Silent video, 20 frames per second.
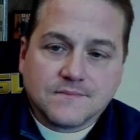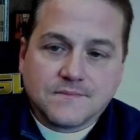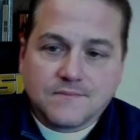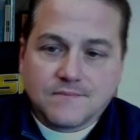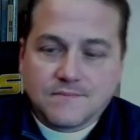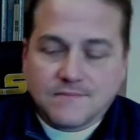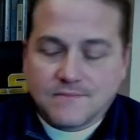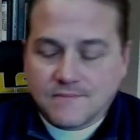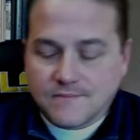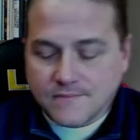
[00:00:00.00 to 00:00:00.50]

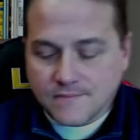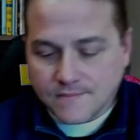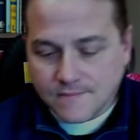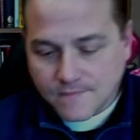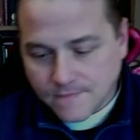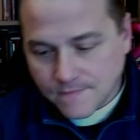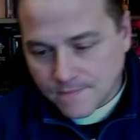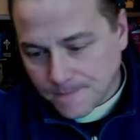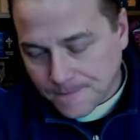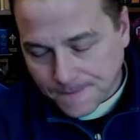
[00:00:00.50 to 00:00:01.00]

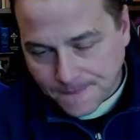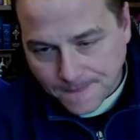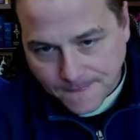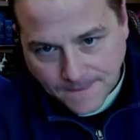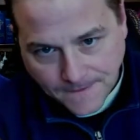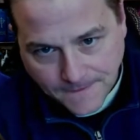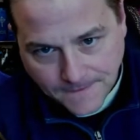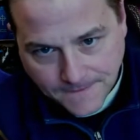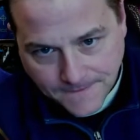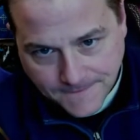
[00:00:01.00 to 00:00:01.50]

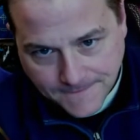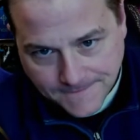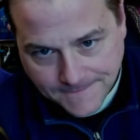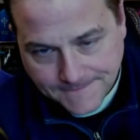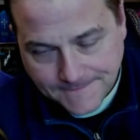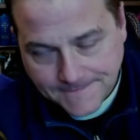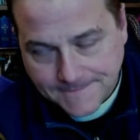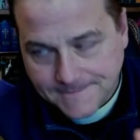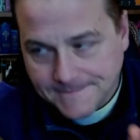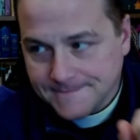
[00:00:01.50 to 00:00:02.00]

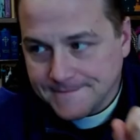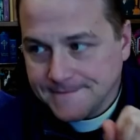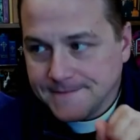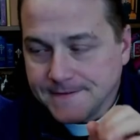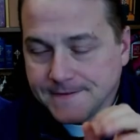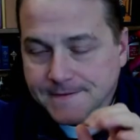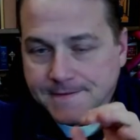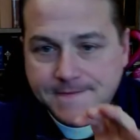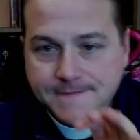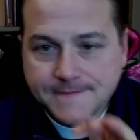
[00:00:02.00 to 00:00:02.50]
Nobody speaks.